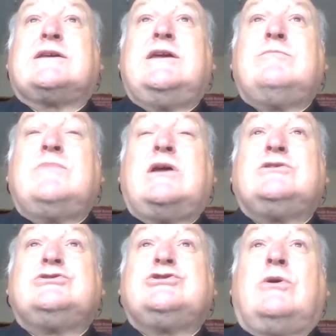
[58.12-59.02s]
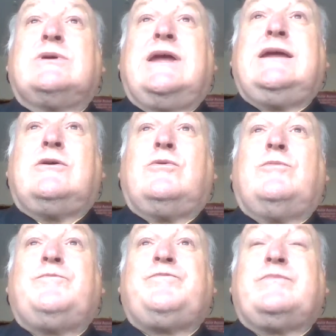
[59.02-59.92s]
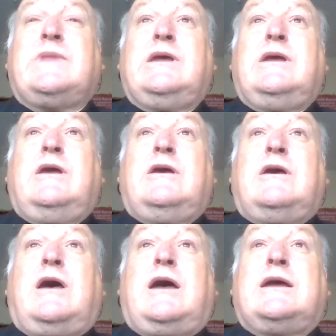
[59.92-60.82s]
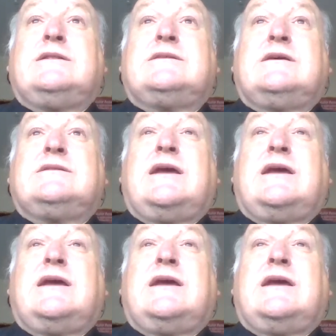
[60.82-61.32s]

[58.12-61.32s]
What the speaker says: Kim Jong-il. And